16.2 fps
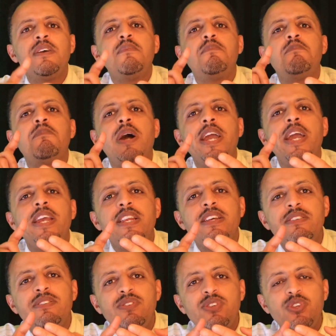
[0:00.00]

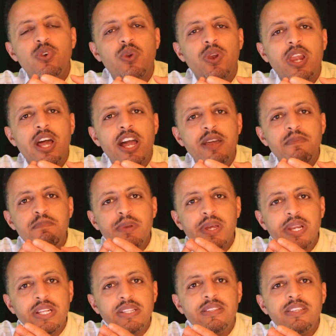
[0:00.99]
minus your
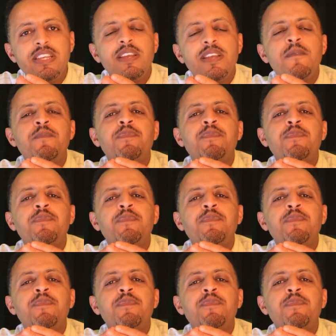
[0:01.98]
liability.